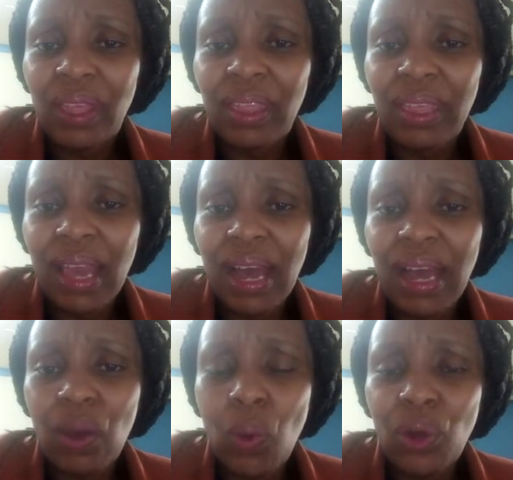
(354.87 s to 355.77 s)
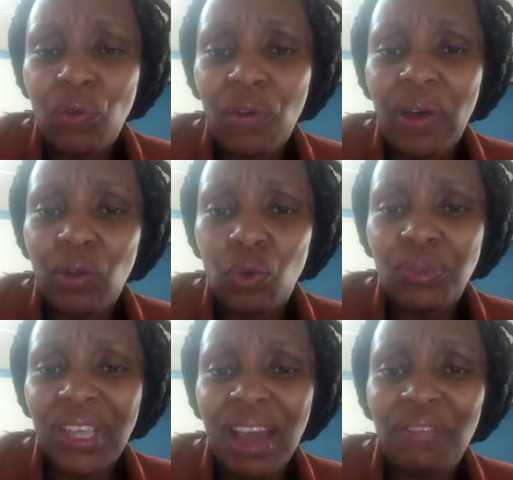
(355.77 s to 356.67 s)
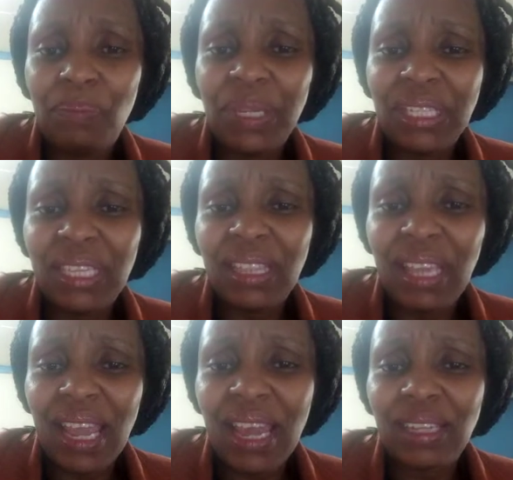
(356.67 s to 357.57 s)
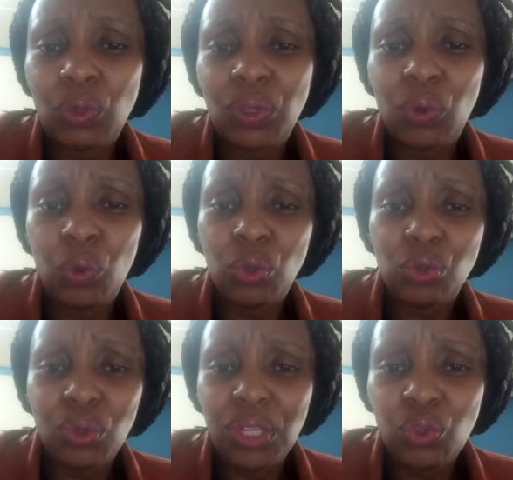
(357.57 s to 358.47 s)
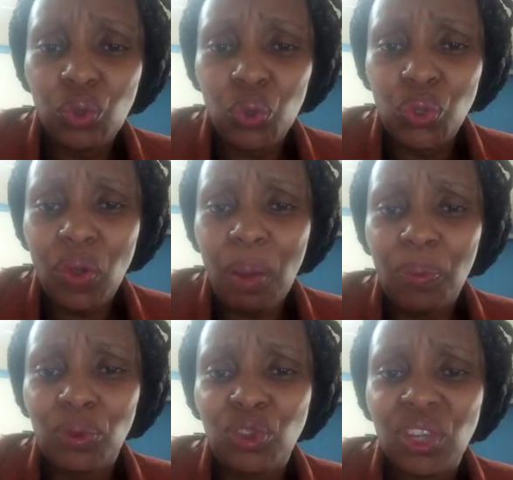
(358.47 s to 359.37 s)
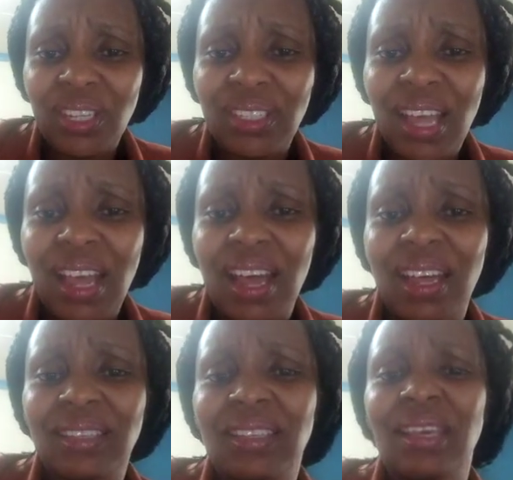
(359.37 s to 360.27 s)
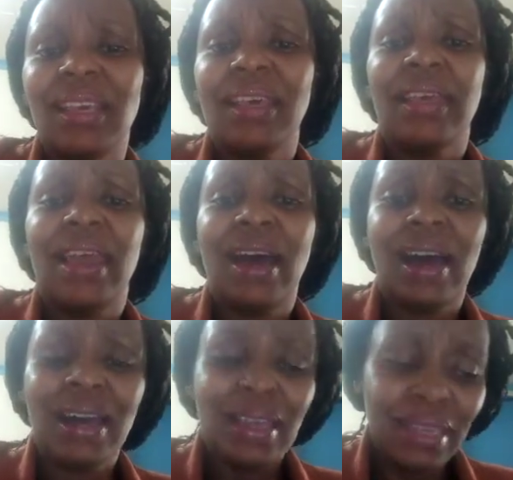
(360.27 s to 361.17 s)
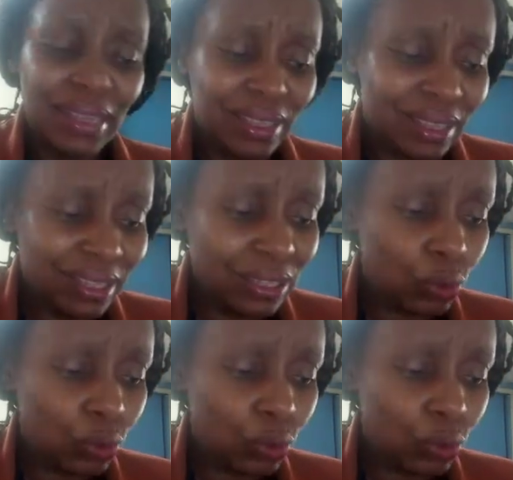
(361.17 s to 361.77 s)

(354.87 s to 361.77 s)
Yeah, one of our rooms, they have a meeting there, so they will also need to use our projectors. Yeah, etc.